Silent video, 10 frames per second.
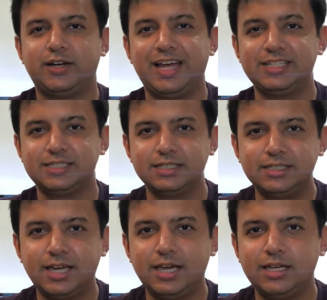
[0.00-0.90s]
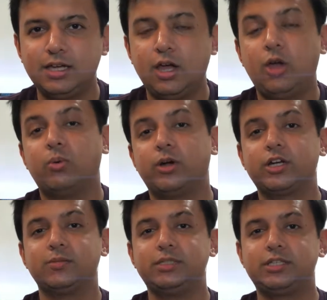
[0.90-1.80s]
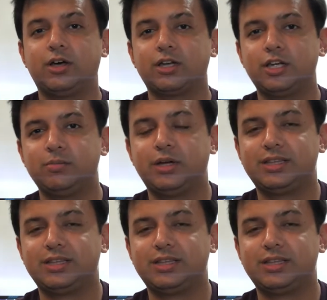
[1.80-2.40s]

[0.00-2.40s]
and today we're going to be talking about